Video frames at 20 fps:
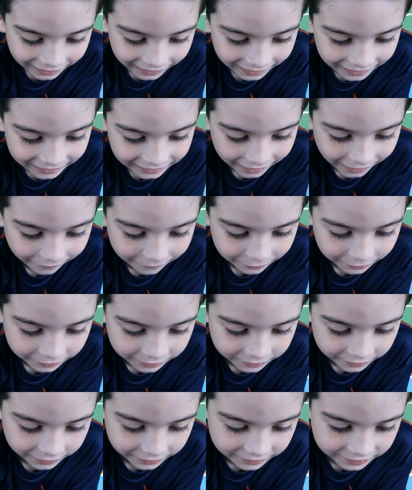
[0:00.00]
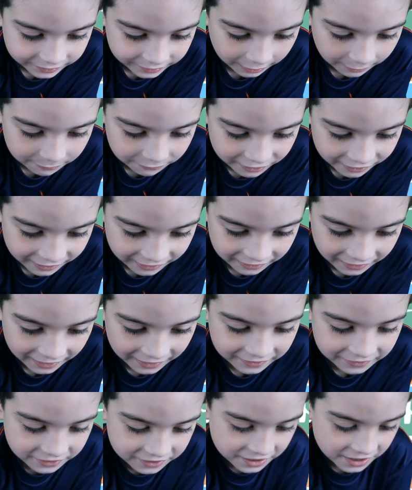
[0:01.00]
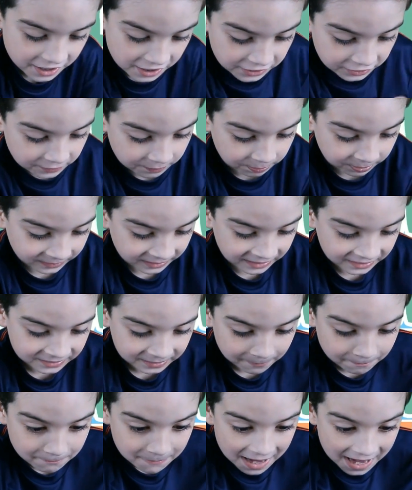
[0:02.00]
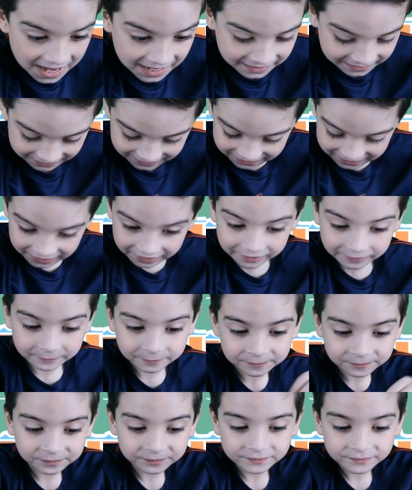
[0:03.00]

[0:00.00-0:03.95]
I've never seen something like this, but it's amazing.